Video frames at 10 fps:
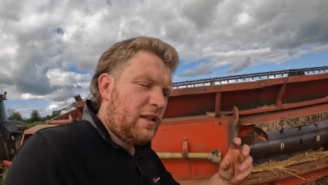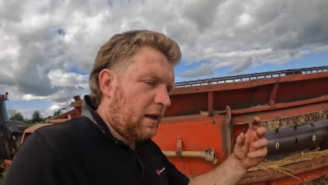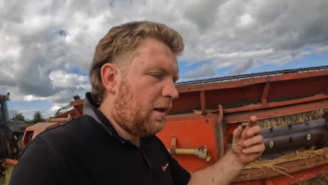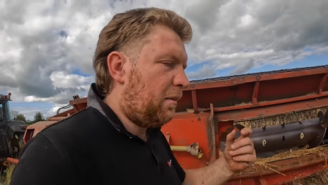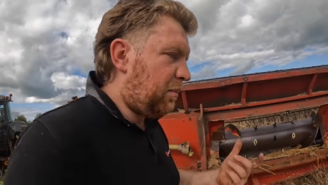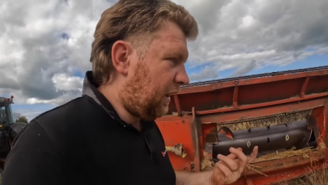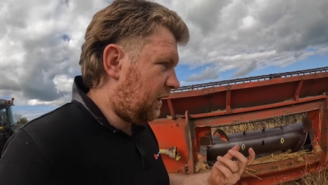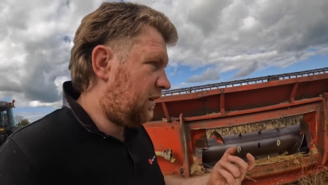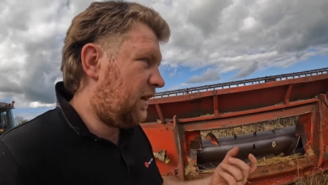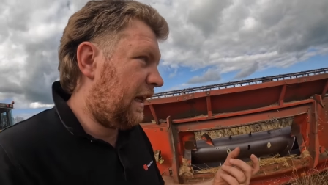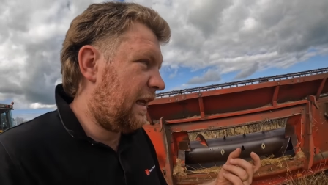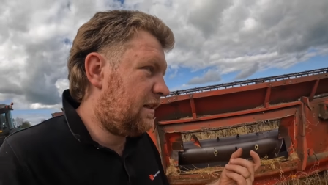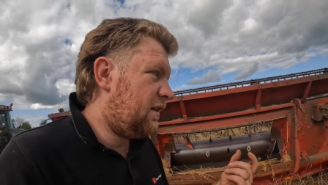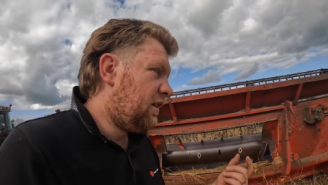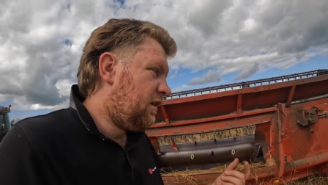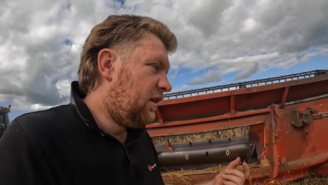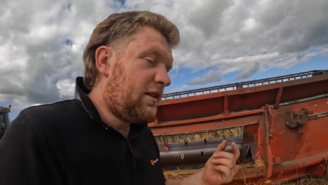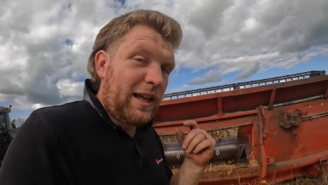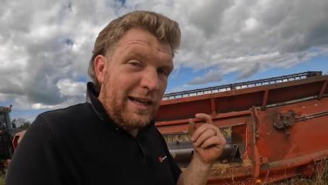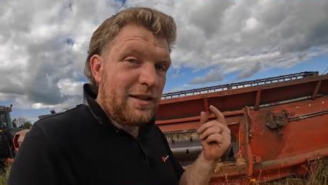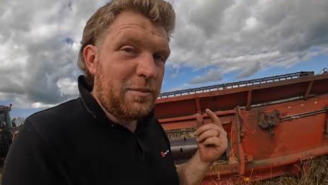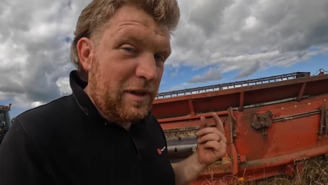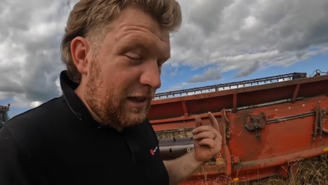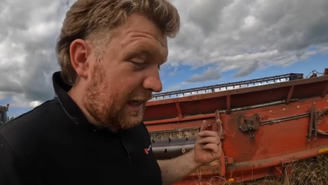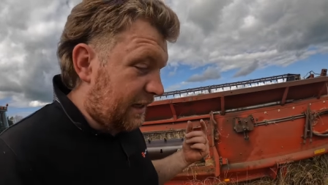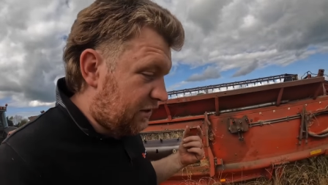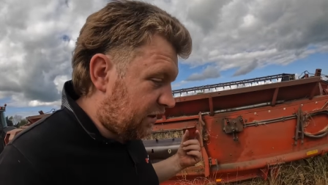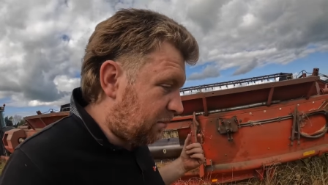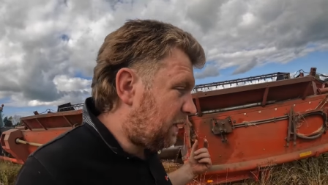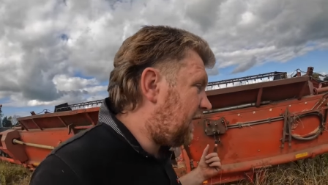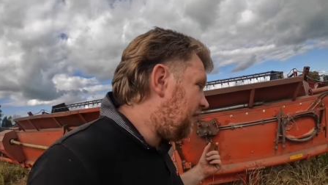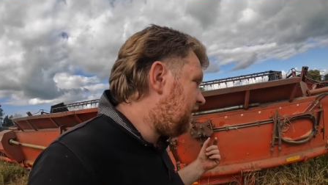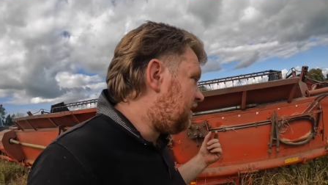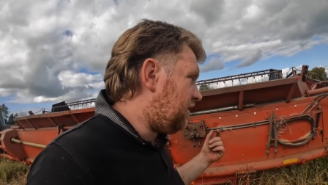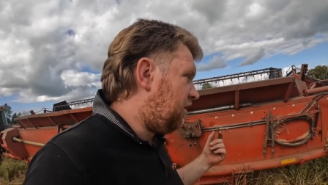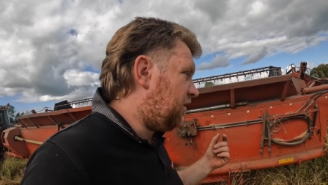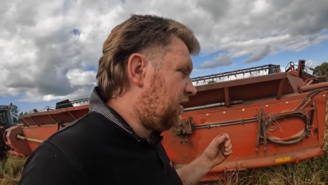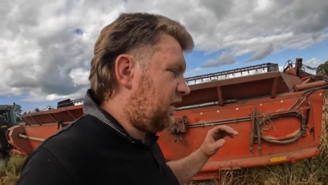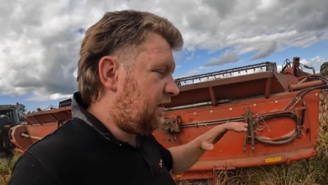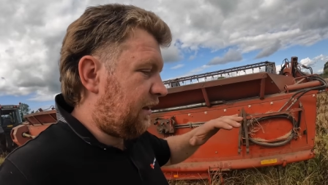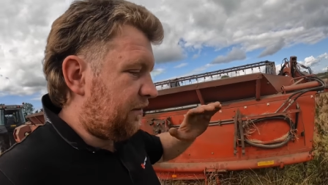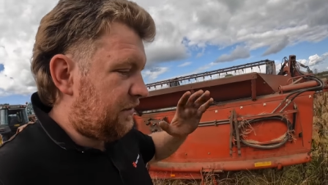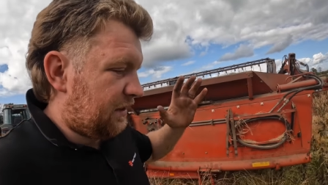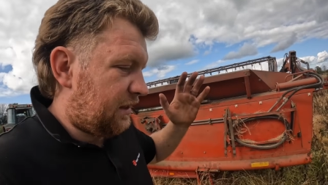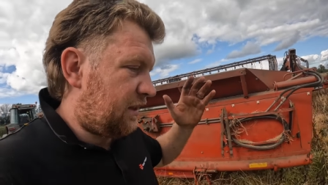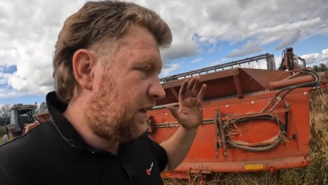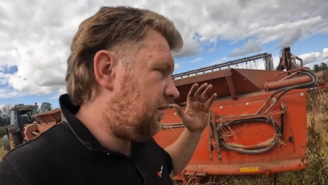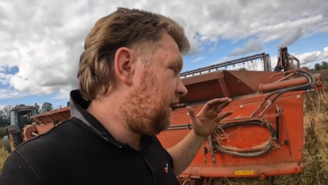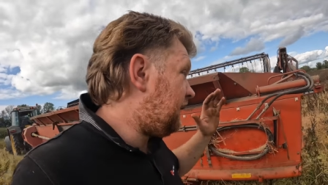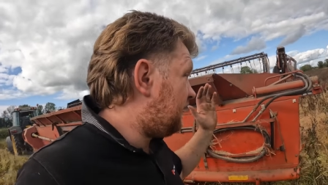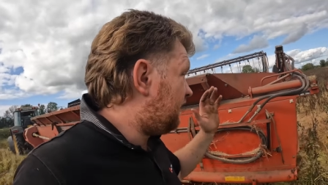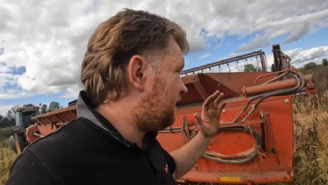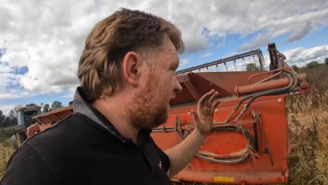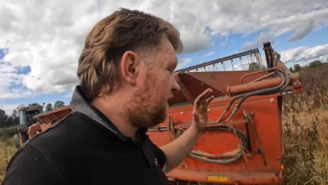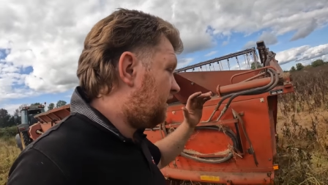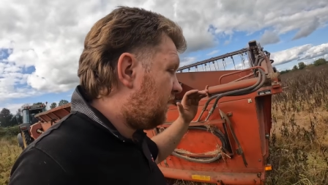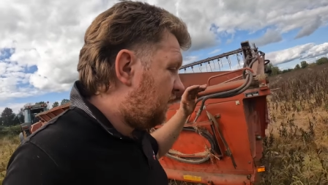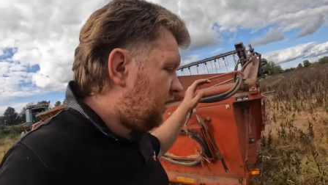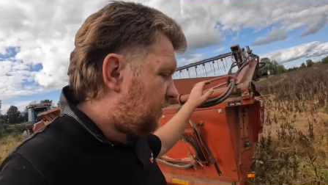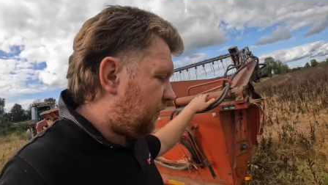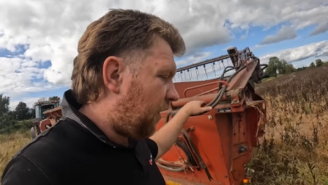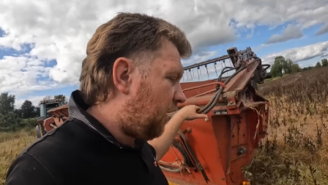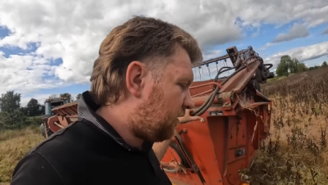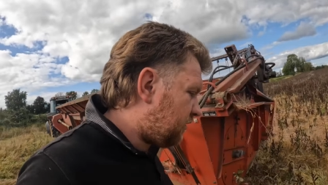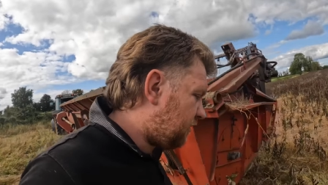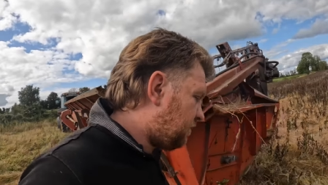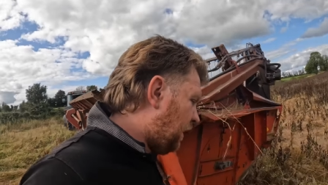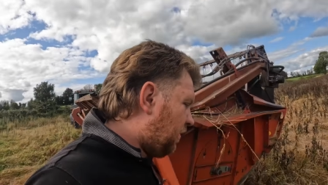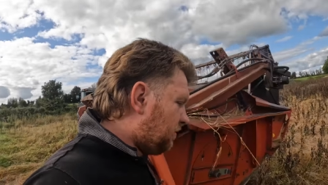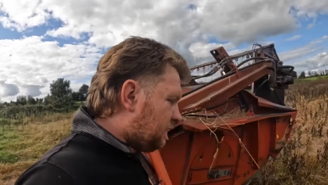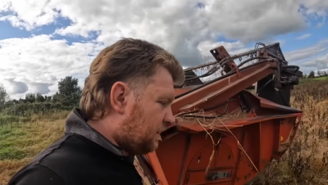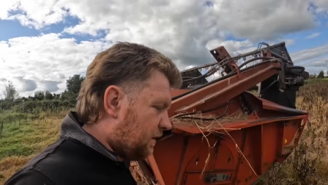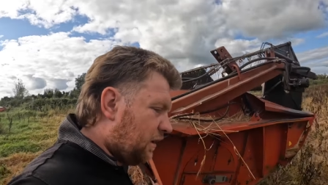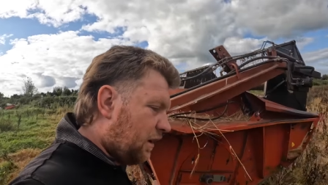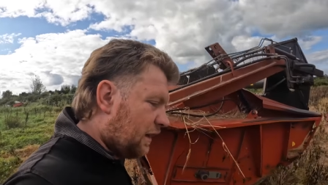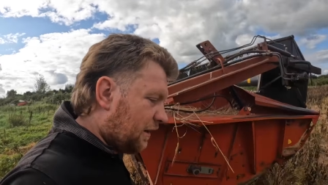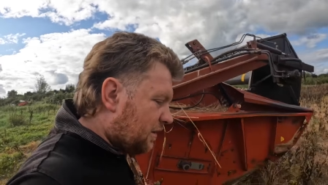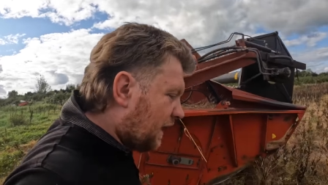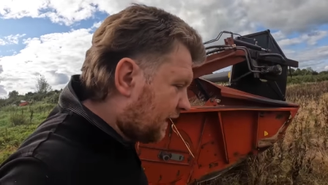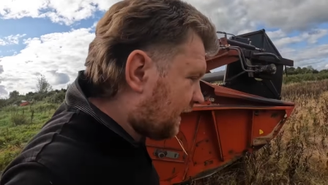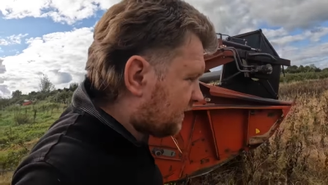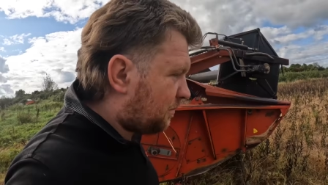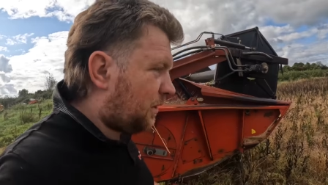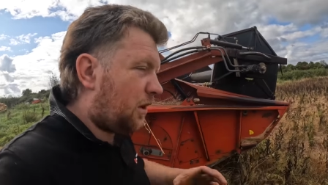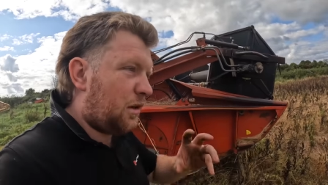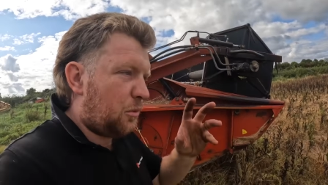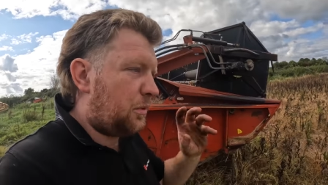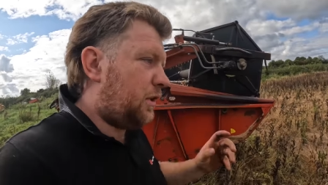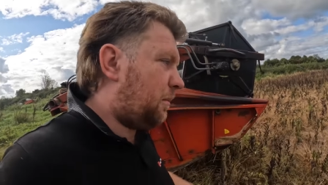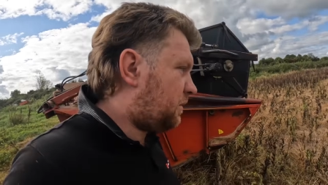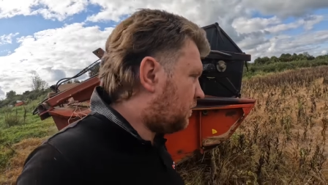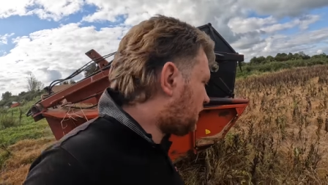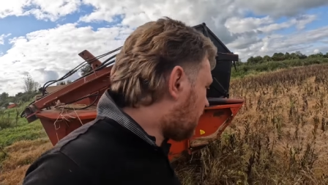the bean is sizably larger than barley, so the sieves and the riddles and frogs, smouts, and all that crack has to be all opened up to